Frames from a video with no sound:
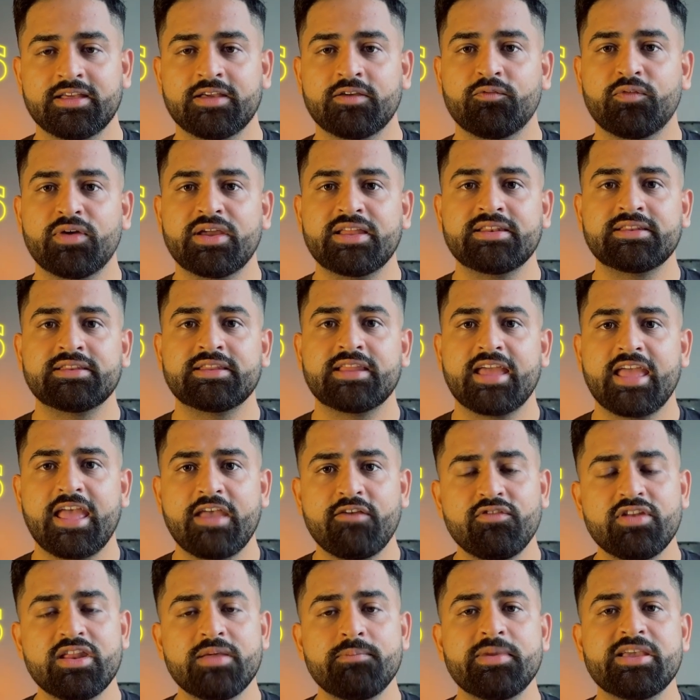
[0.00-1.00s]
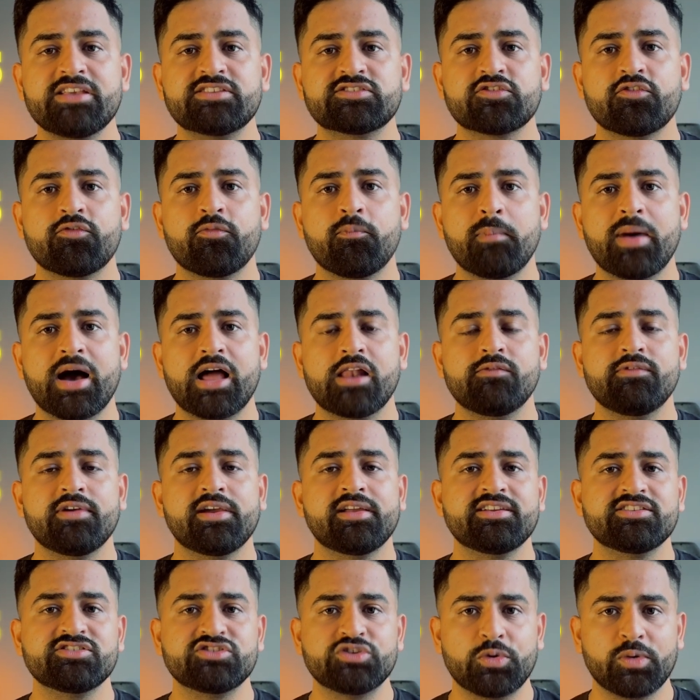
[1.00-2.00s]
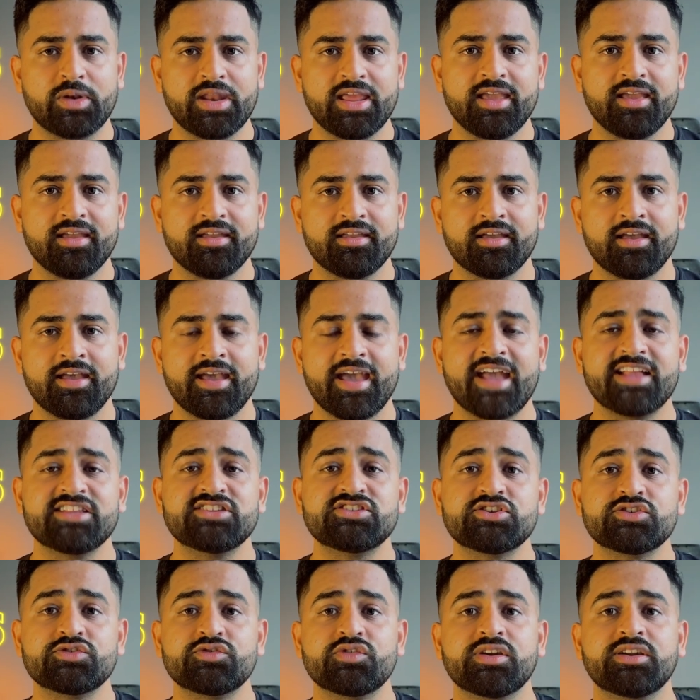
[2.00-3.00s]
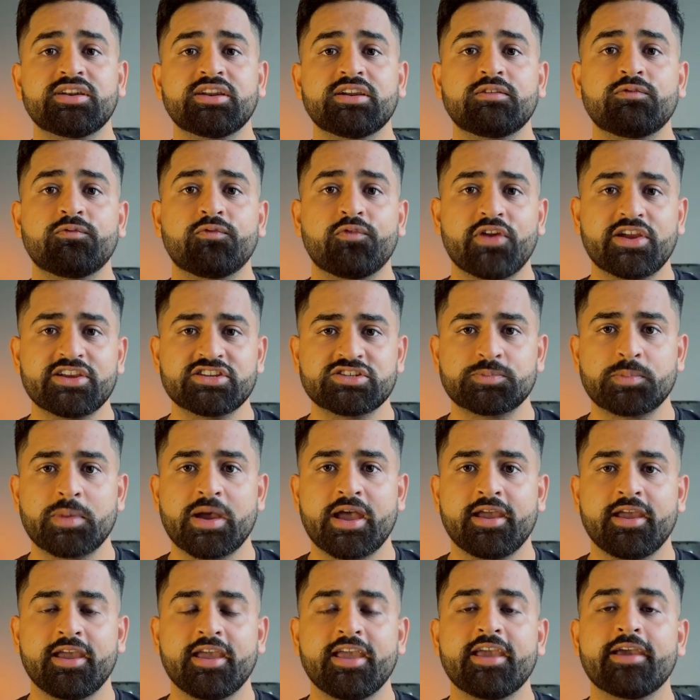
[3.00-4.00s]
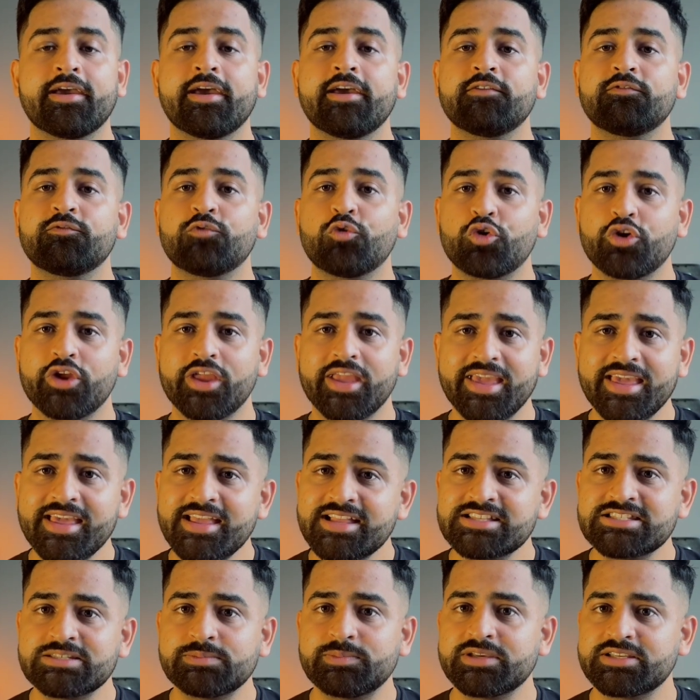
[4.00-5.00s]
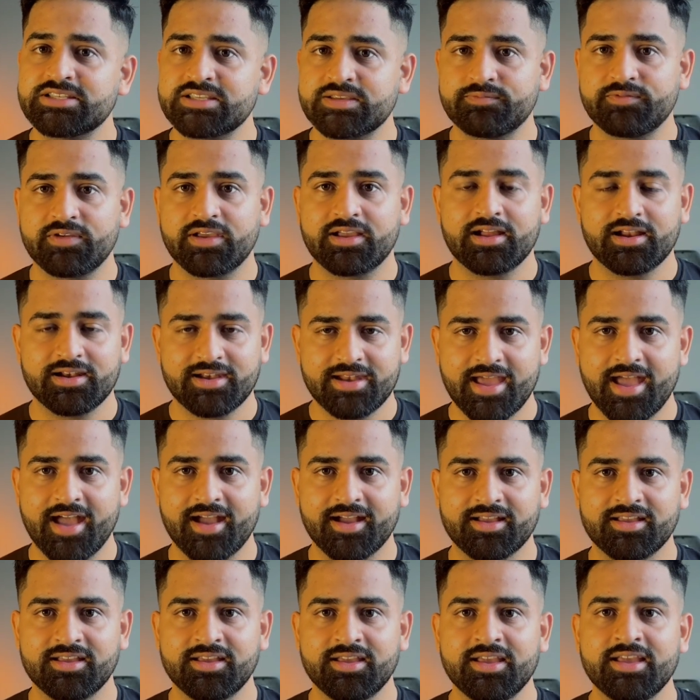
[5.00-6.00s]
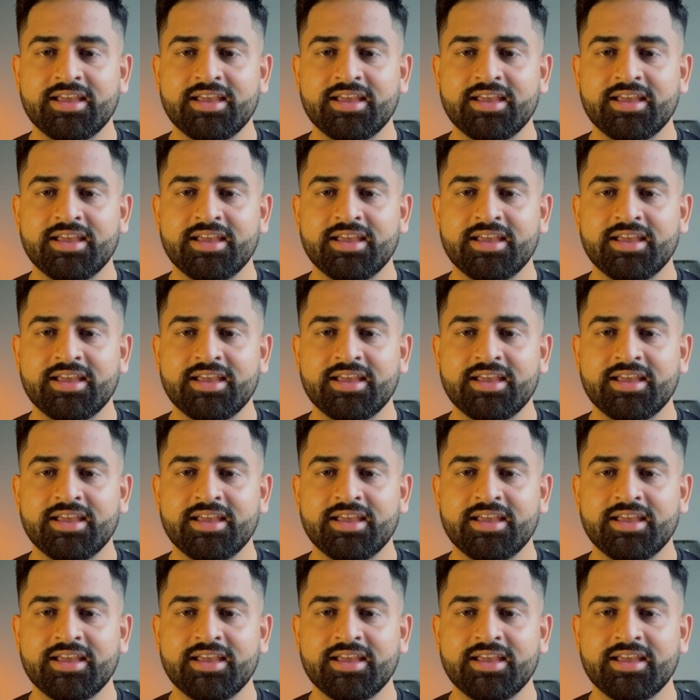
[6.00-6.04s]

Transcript: When every piece of malware is unique and generated fresh by AI for each specific attack,